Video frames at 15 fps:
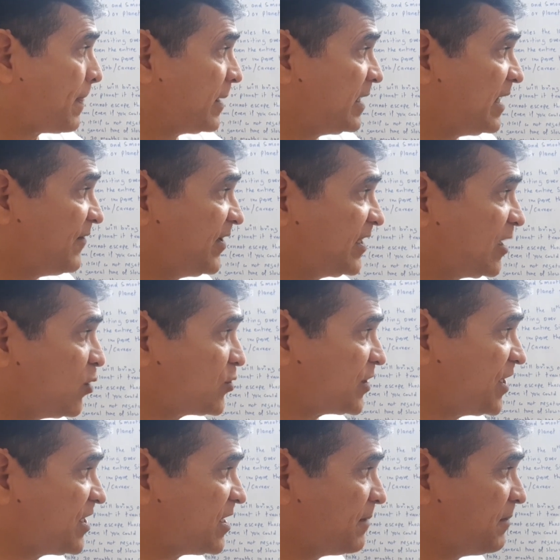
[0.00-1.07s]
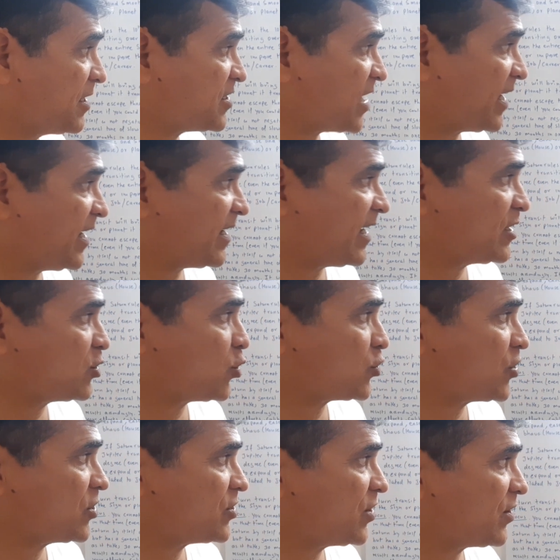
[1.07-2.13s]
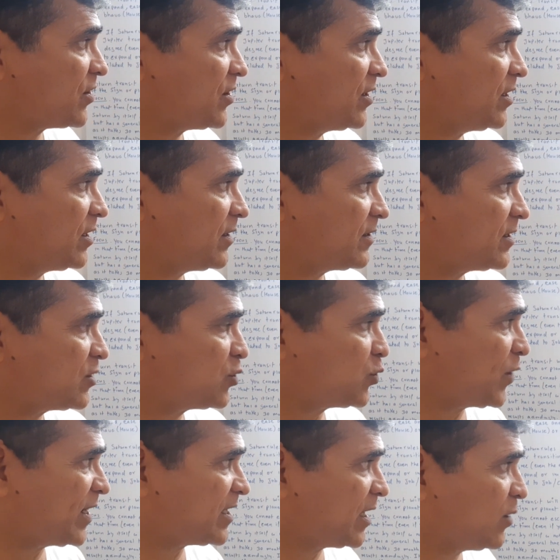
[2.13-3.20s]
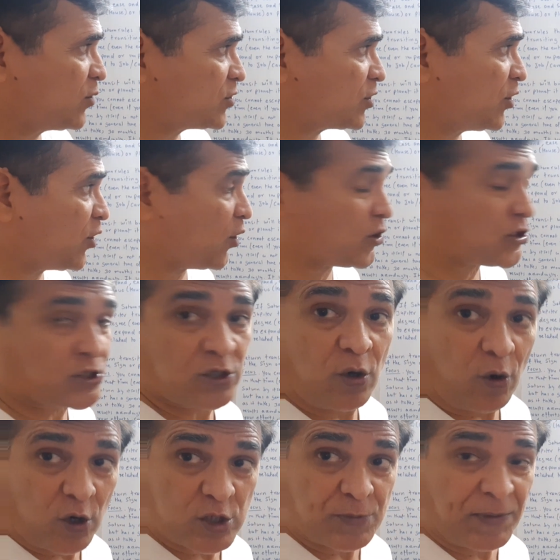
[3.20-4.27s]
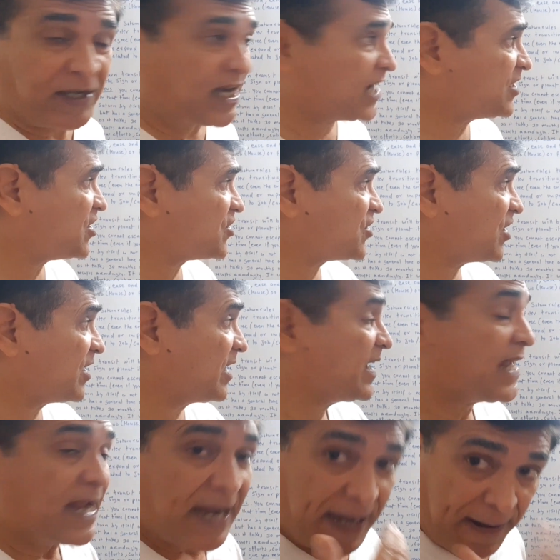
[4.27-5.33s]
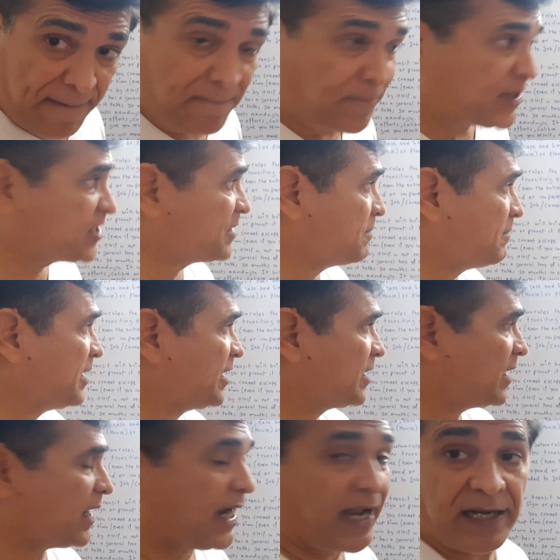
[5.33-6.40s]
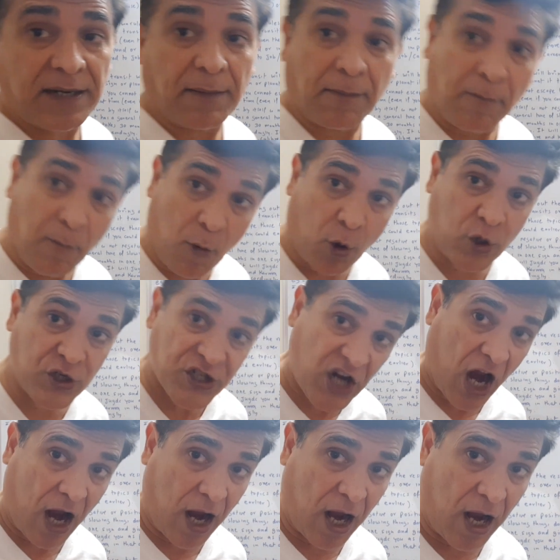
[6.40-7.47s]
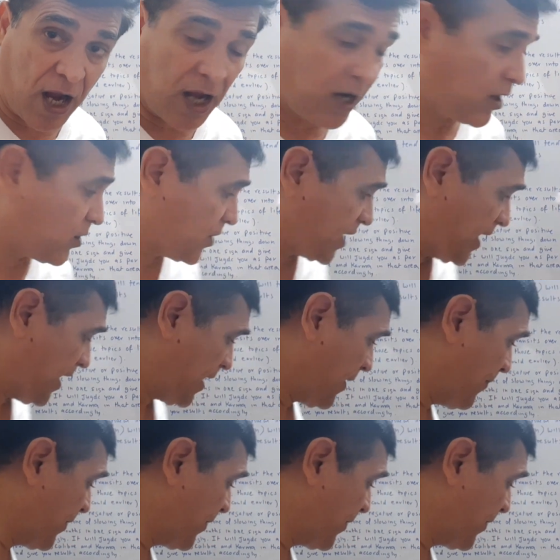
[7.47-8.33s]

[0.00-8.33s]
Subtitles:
11th house, income, desire and social circle. 12th house, loss, hospitalization, imprisonment and moksha. Okay.